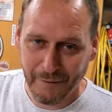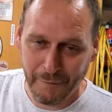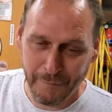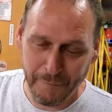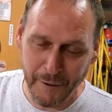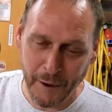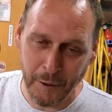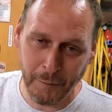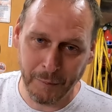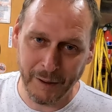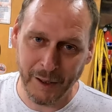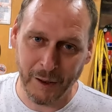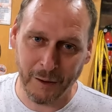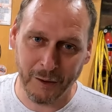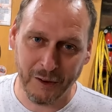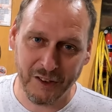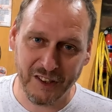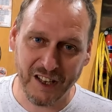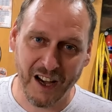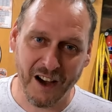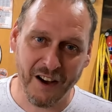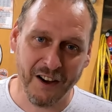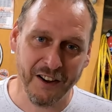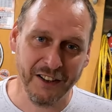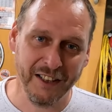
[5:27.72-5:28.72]
filmed it on
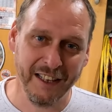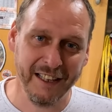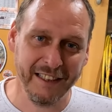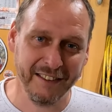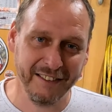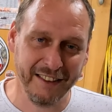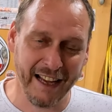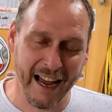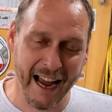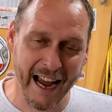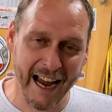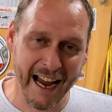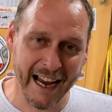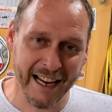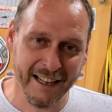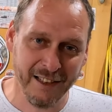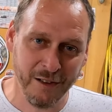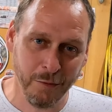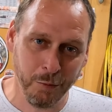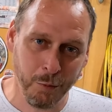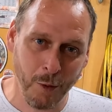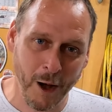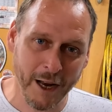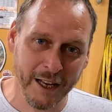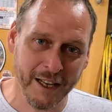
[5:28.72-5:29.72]
TARDIS,
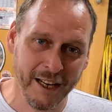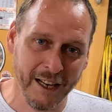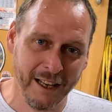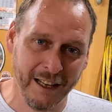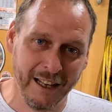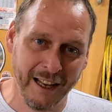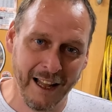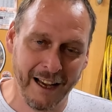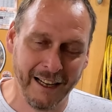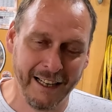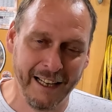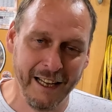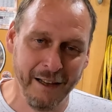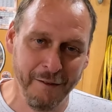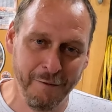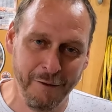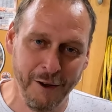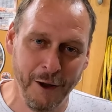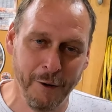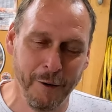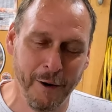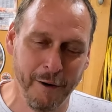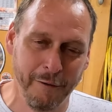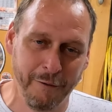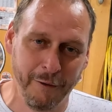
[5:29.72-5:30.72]
and one lucky
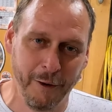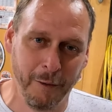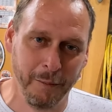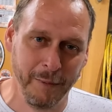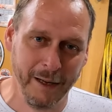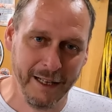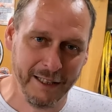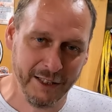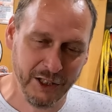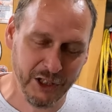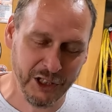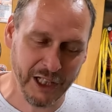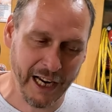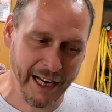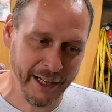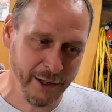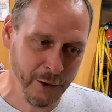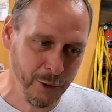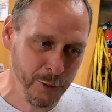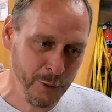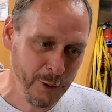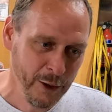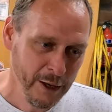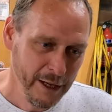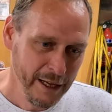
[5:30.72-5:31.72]
viewer from this
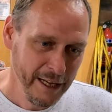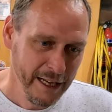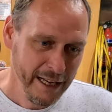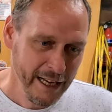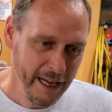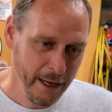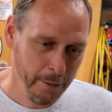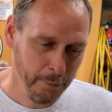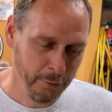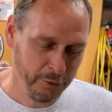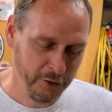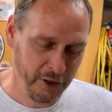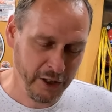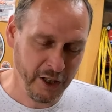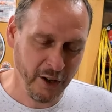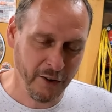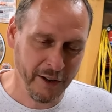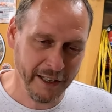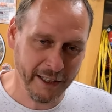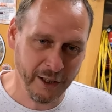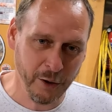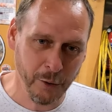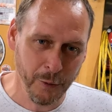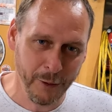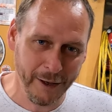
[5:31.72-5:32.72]
channel, it was a
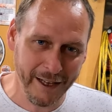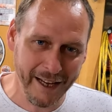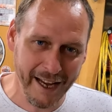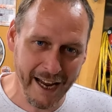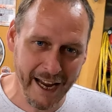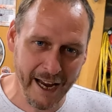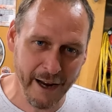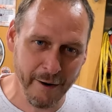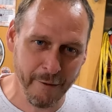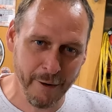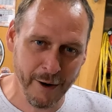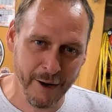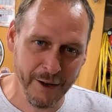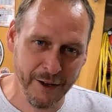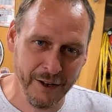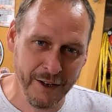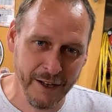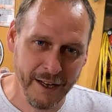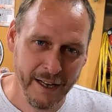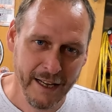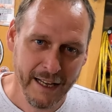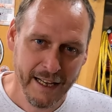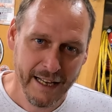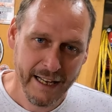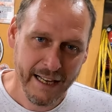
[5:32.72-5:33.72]
guy called
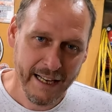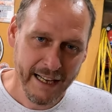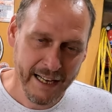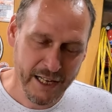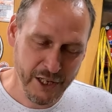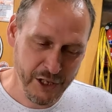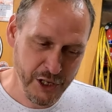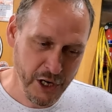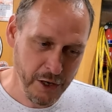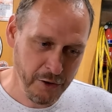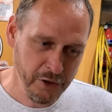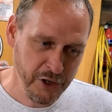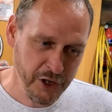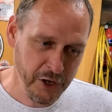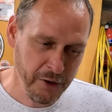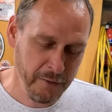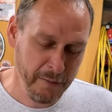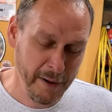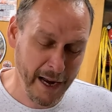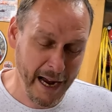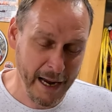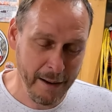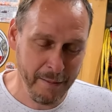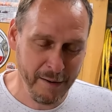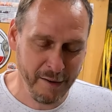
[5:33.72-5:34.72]
Kieran. His YouTube
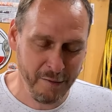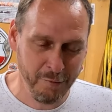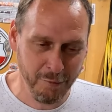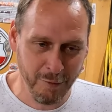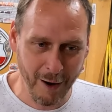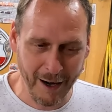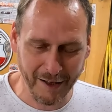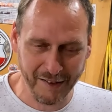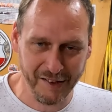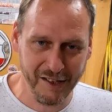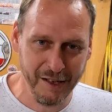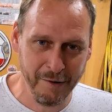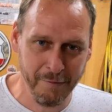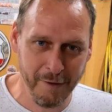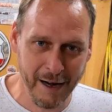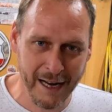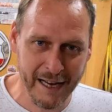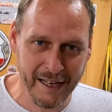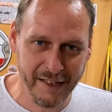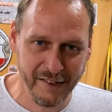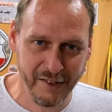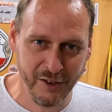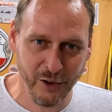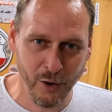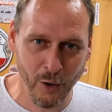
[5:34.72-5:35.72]
name is Rusty
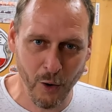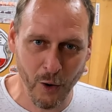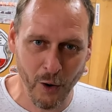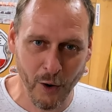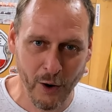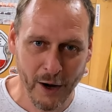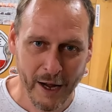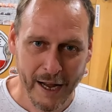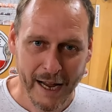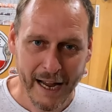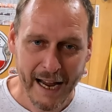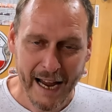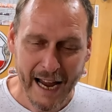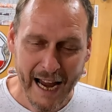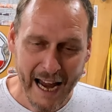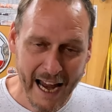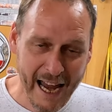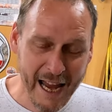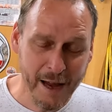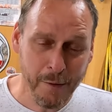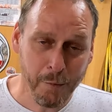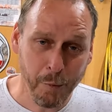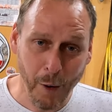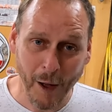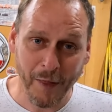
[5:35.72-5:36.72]
Restore.
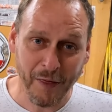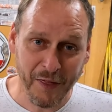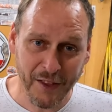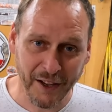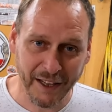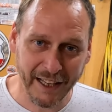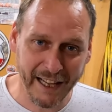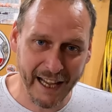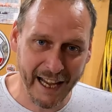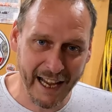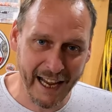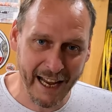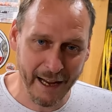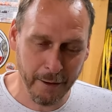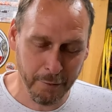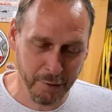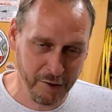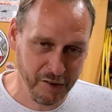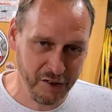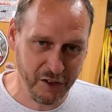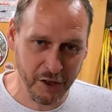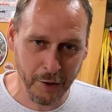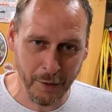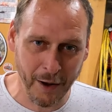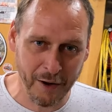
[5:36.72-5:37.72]
He won the kit. It
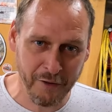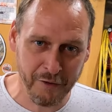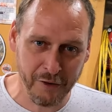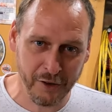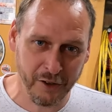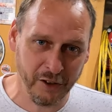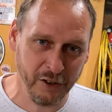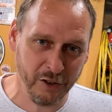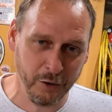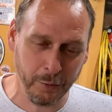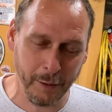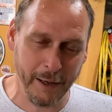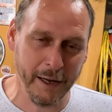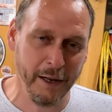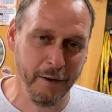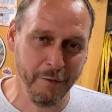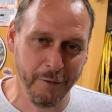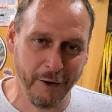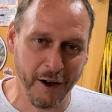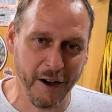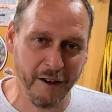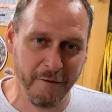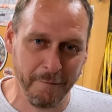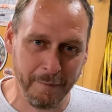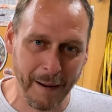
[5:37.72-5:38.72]
was
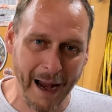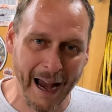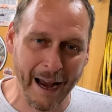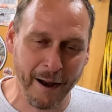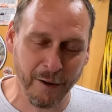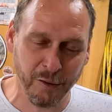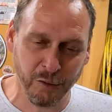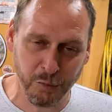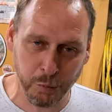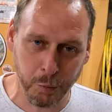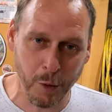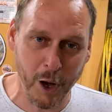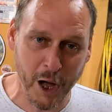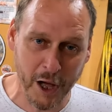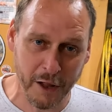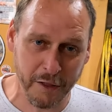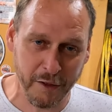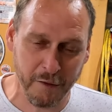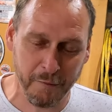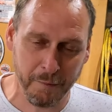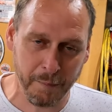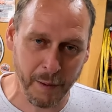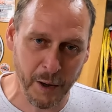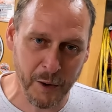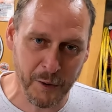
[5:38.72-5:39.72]
£225 worth
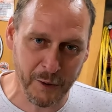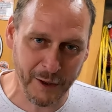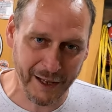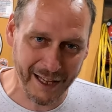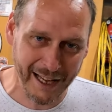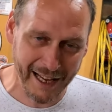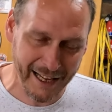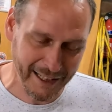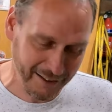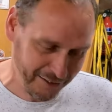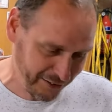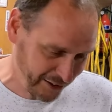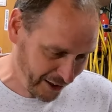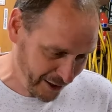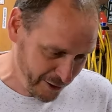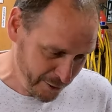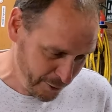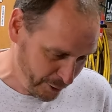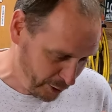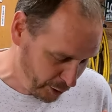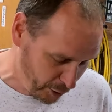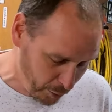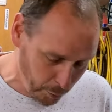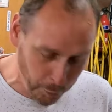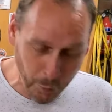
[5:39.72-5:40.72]
of boot kit,
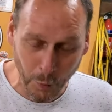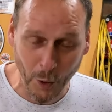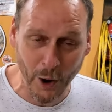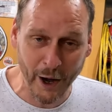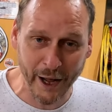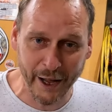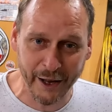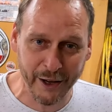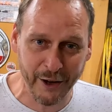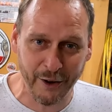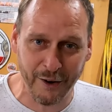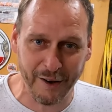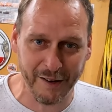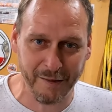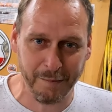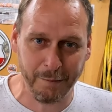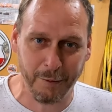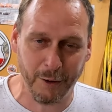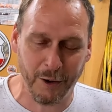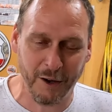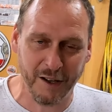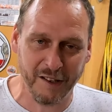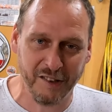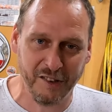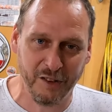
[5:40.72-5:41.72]
so quite a nice
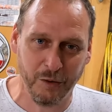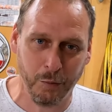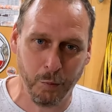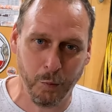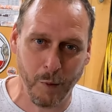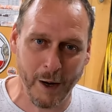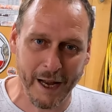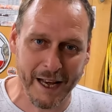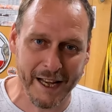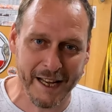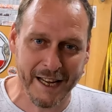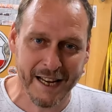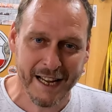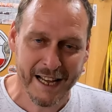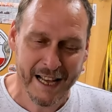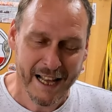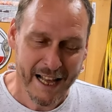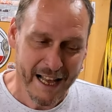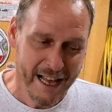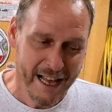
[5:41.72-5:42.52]
prize to win.